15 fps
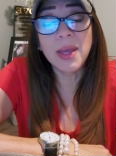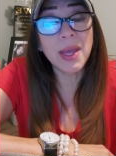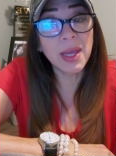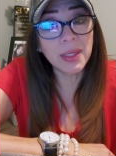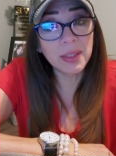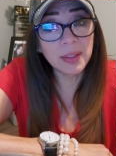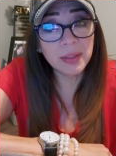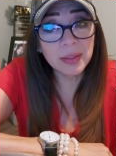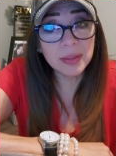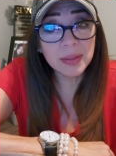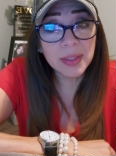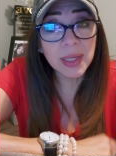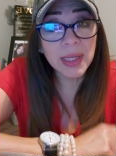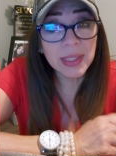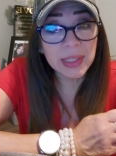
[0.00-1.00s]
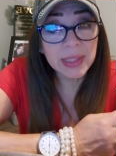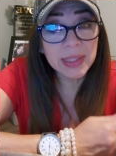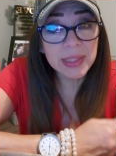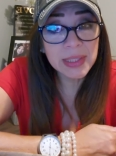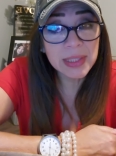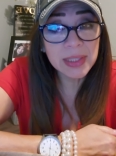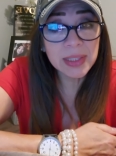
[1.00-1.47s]
and it and
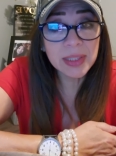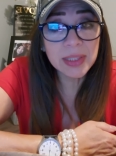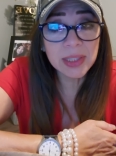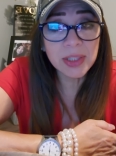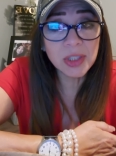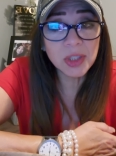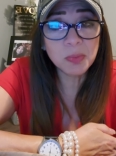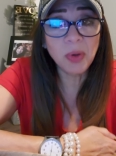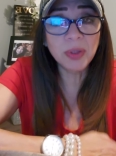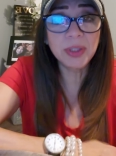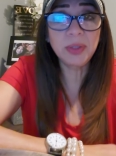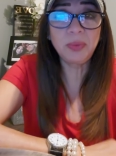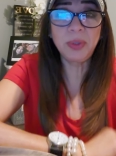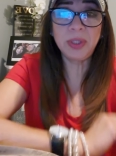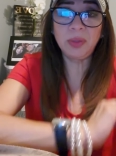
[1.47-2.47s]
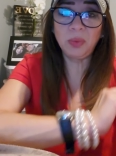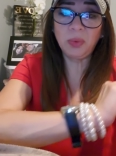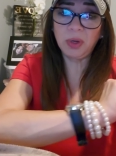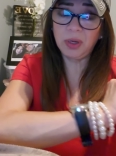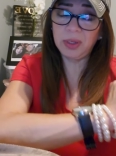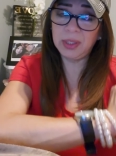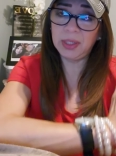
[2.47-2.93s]
this is the spoken written
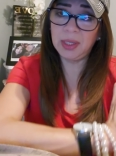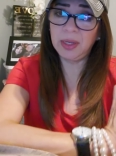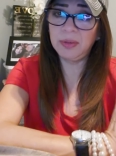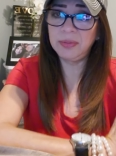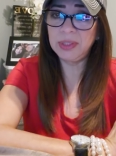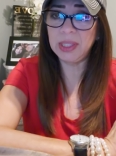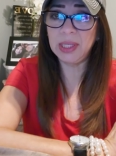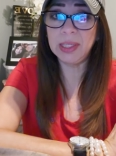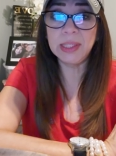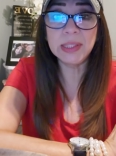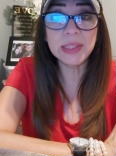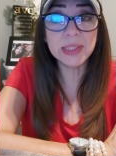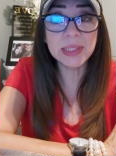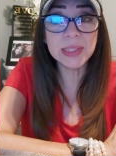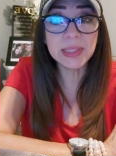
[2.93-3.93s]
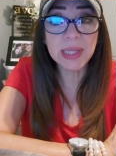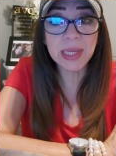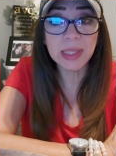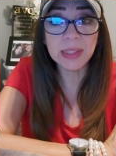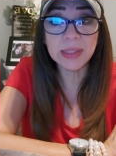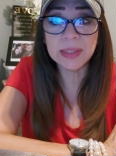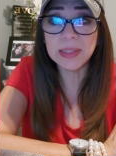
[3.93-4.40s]
word loves and it
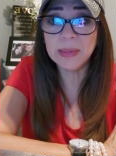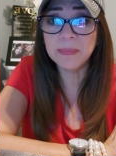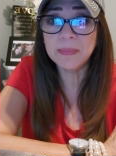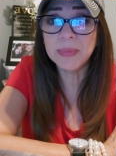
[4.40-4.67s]
states